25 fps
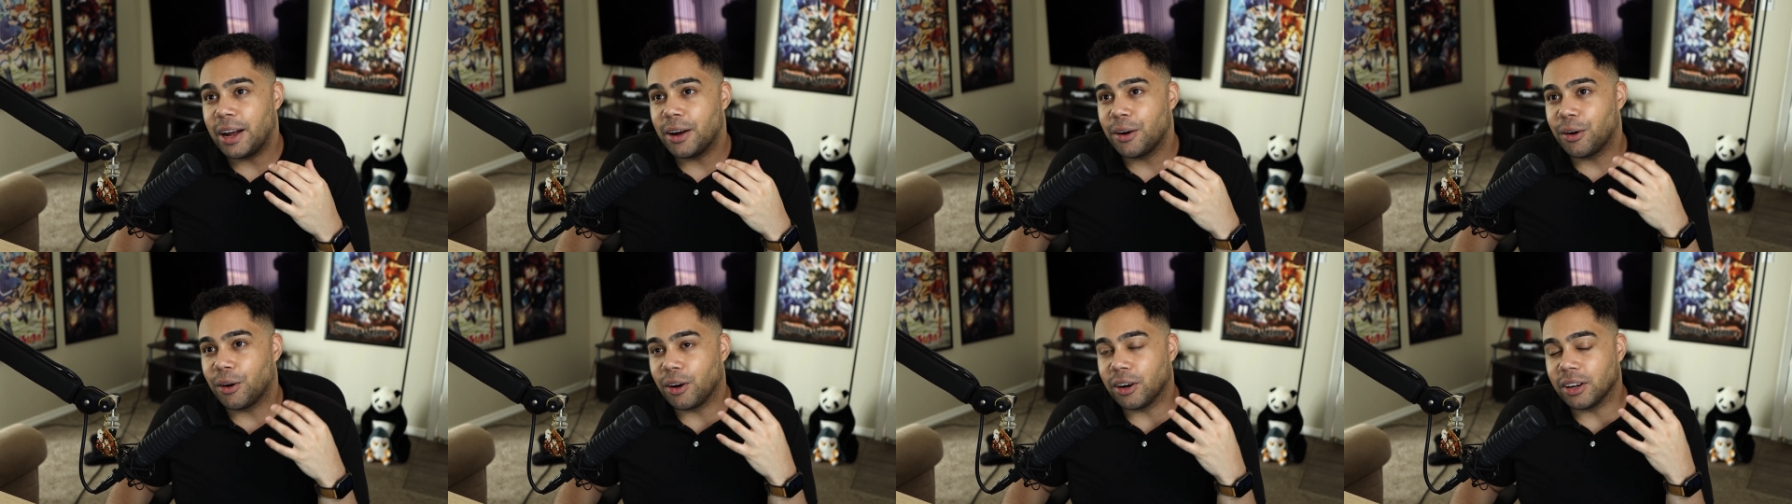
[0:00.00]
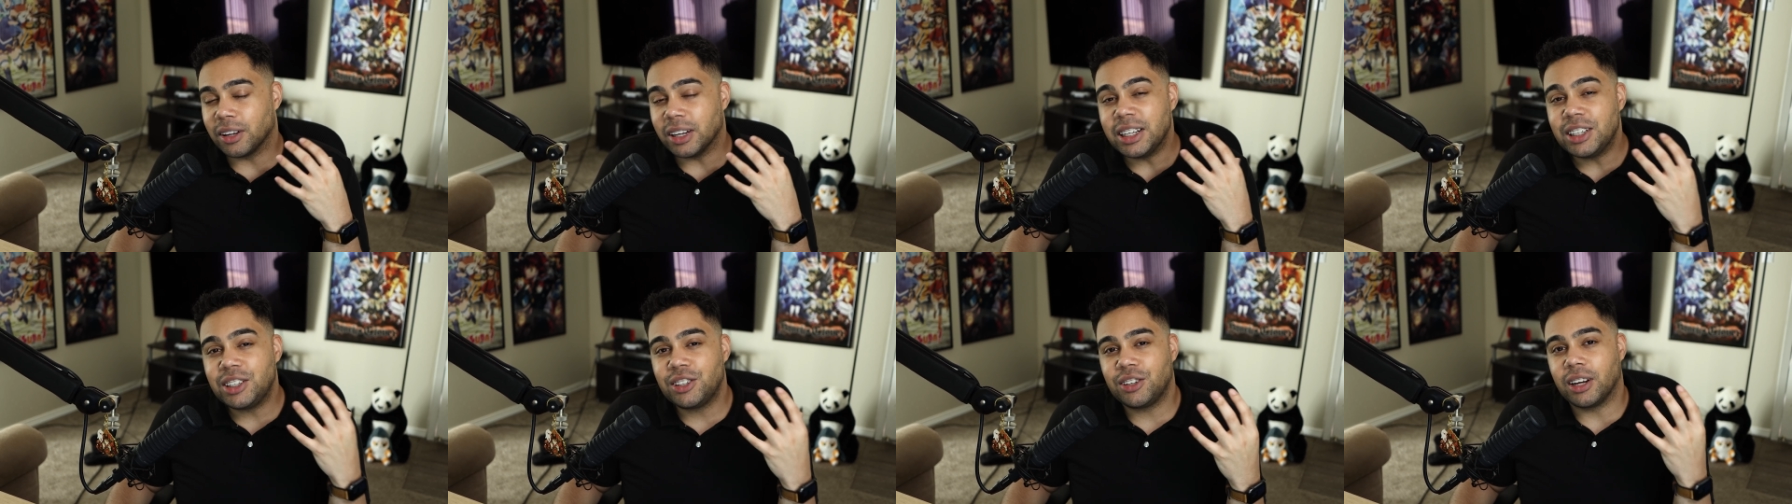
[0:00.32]
are at
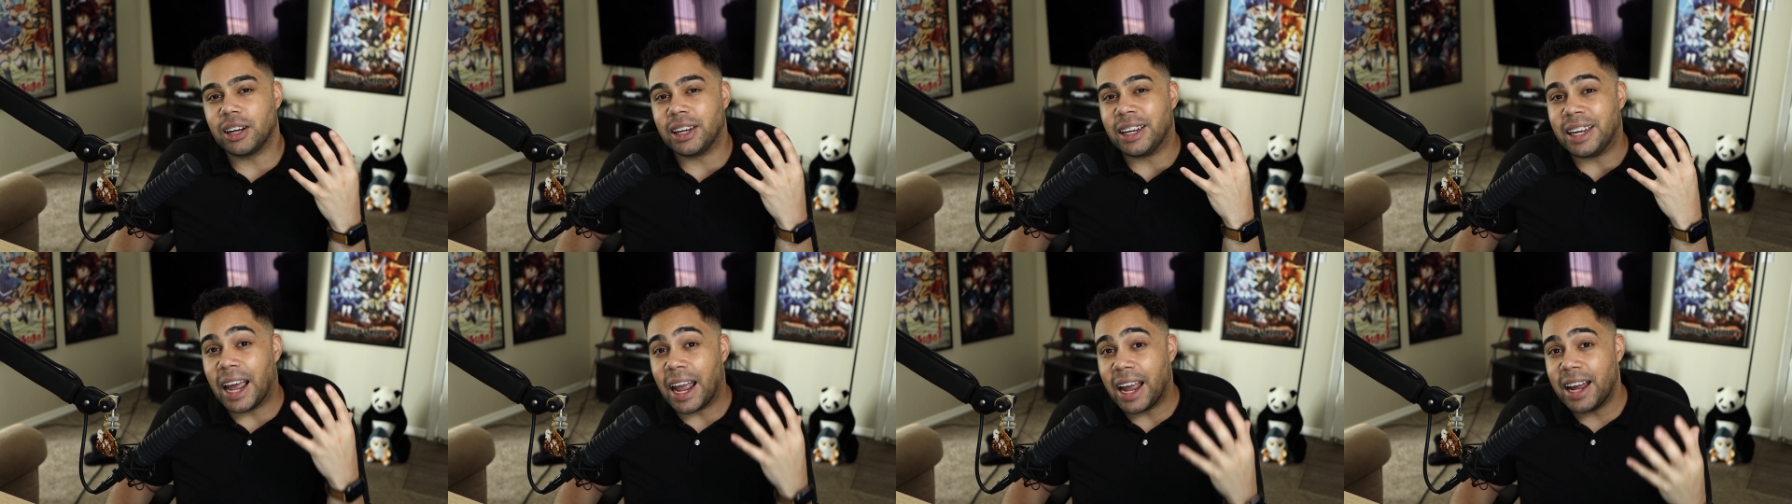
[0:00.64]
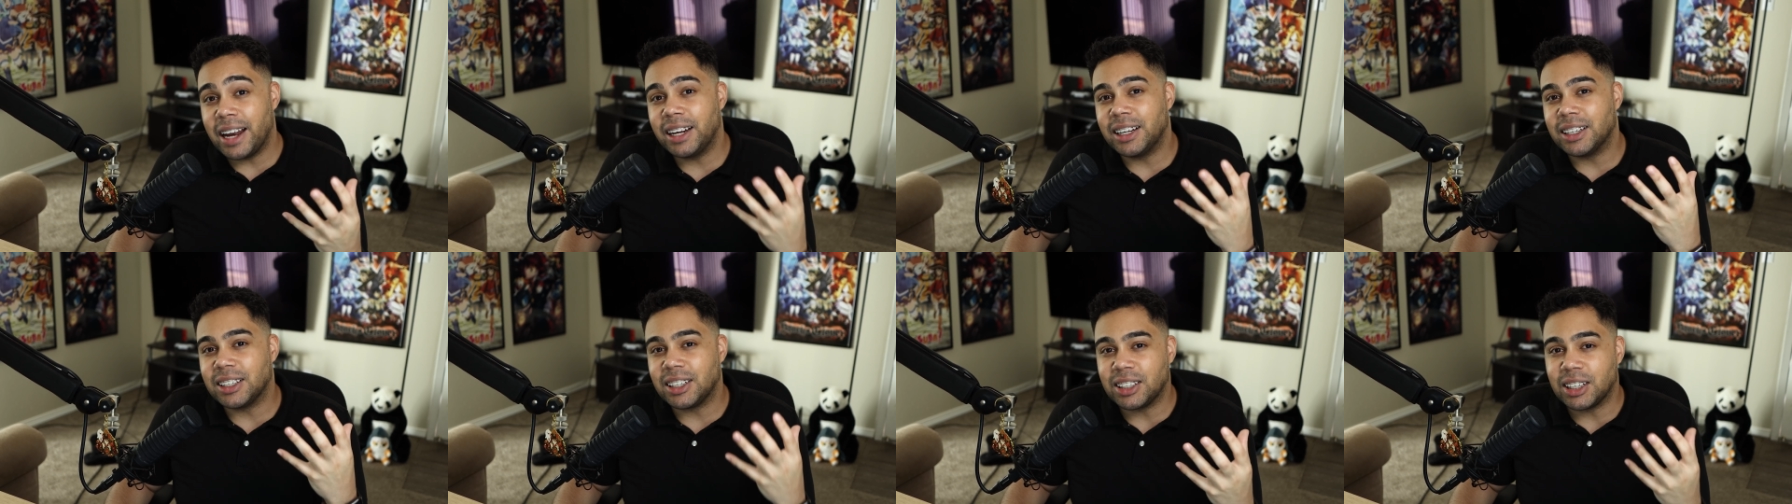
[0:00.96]
least
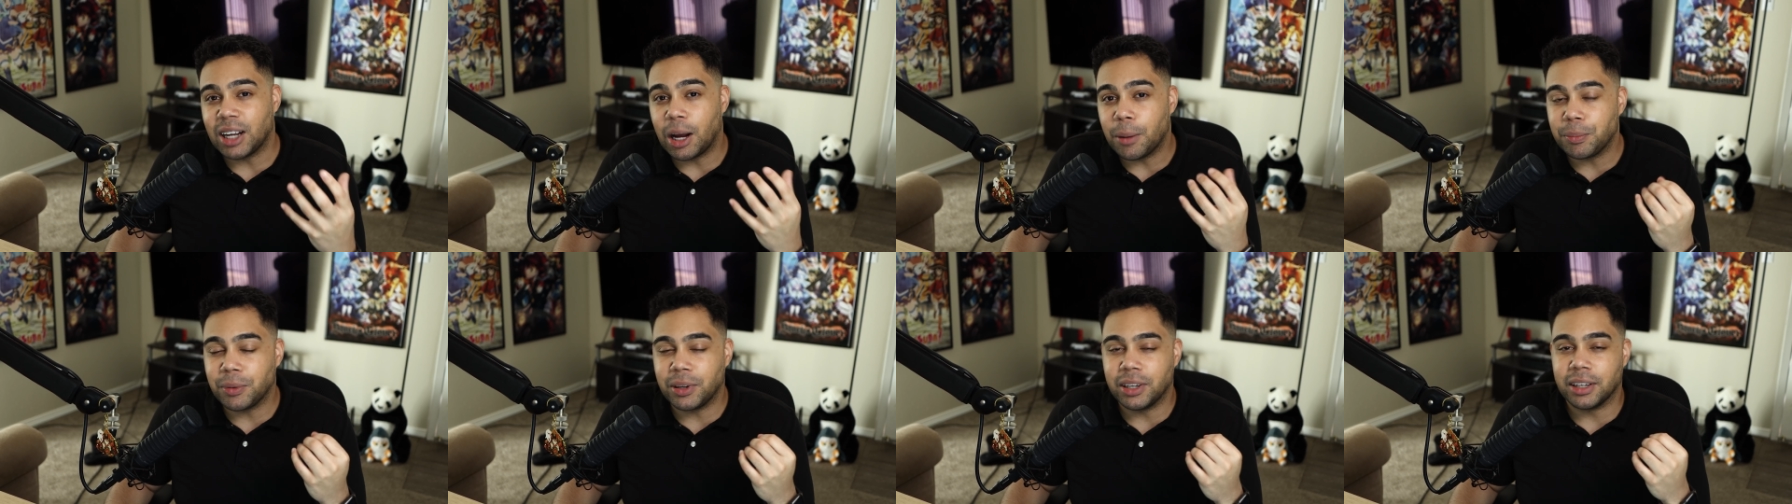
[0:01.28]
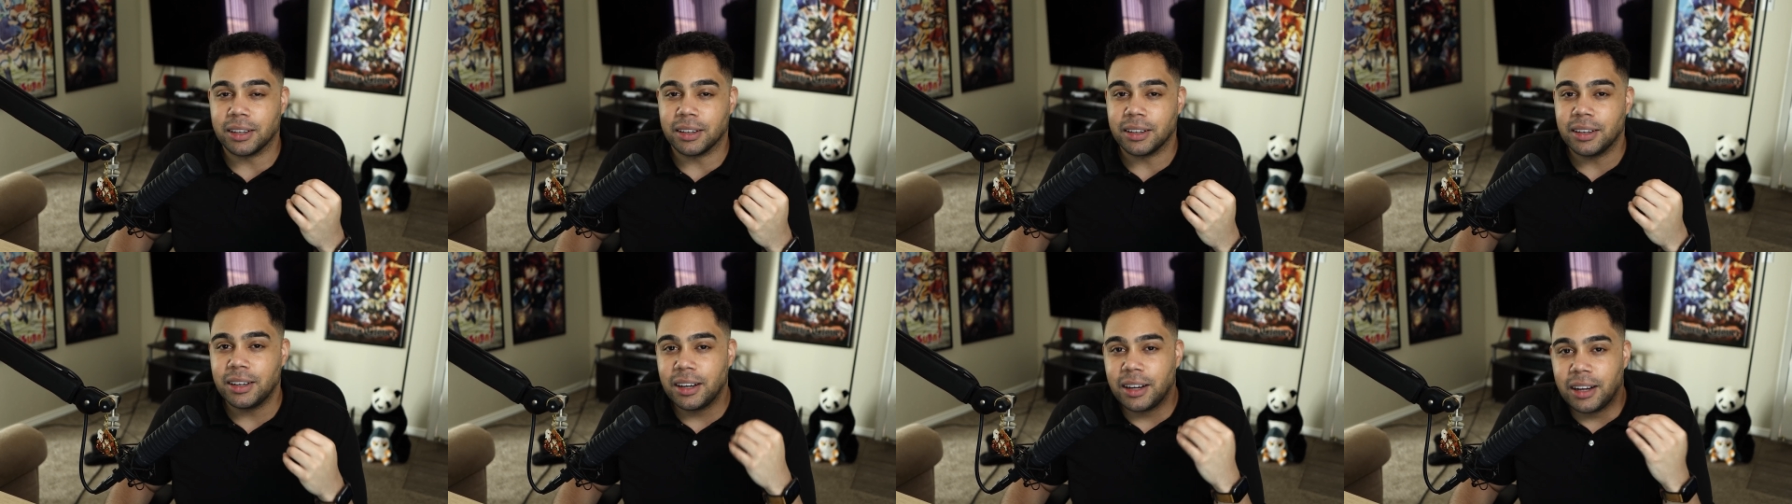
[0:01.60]
gaining
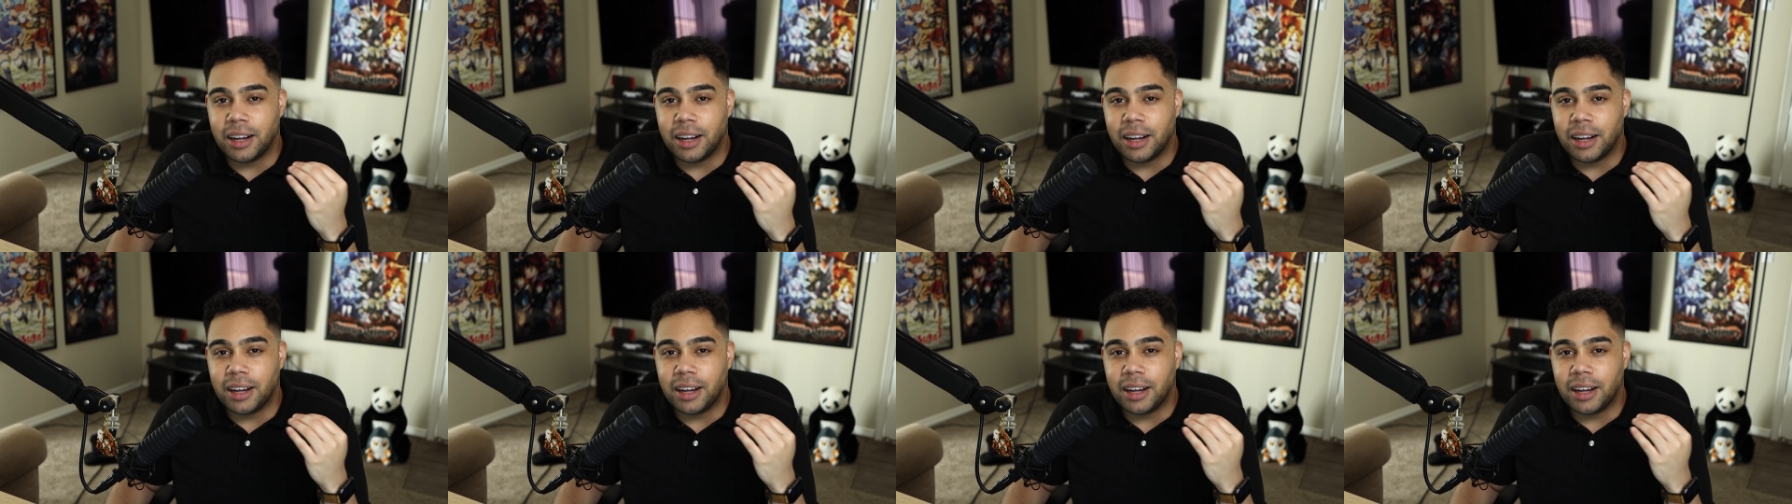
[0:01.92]
something.